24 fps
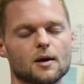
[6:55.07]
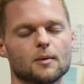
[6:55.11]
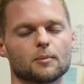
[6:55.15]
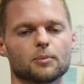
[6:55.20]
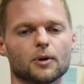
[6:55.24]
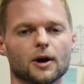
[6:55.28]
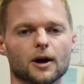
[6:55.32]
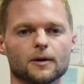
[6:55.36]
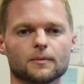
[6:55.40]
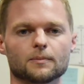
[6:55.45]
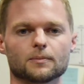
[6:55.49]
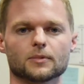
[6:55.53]

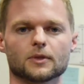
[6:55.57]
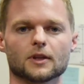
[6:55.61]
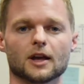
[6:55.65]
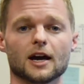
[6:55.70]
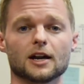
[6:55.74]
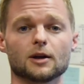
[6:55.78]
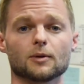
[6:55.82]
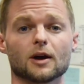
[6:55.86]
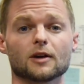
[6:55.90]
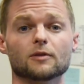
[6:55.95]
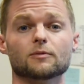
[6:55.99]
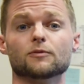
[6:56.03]
But
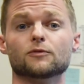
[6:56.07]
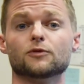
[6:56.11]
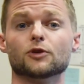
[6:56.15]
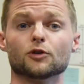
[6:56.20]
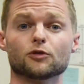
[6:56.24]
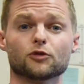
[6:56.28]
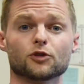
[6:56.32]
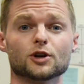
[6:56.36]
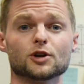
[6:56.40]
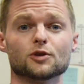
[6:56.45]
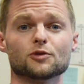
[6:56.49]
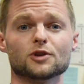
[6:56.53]
anyway, feel
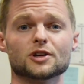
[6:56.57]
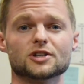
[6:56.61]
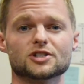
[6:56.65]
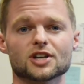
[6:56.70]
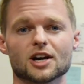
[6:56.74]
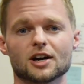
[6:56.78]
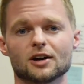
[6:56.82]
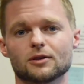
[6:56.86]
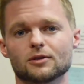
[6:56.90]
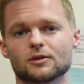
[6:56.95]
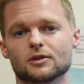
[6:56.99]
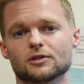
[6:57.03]
free to reach
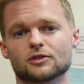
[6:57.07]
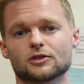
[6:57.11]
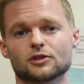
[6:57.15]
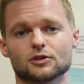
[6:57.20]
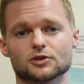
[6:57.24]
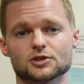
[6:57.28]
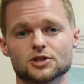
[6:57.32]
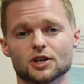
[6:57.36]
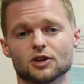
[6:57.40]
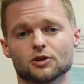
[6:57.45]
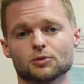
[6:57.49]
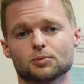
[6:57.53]
out to your
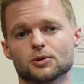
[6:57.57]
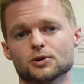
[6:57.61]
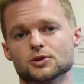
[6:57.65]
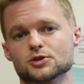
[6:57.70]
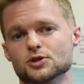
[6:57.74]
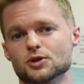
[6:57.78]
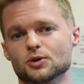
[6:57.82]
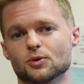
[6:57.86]
salesperson